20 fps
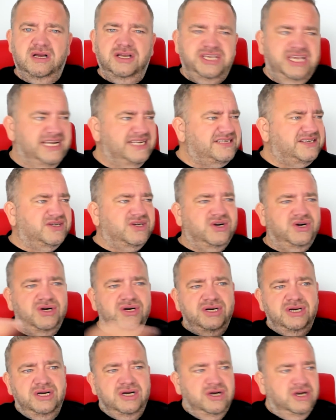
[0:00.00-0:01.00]
Years
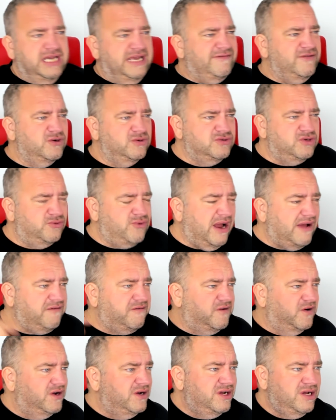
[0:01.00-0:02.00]
ago, even under
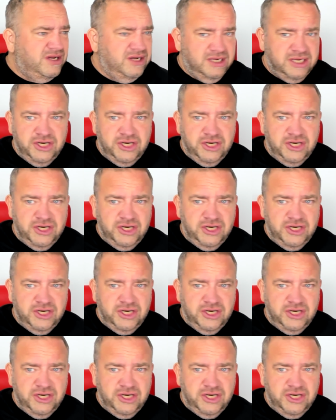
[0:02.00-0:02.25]
Rafa,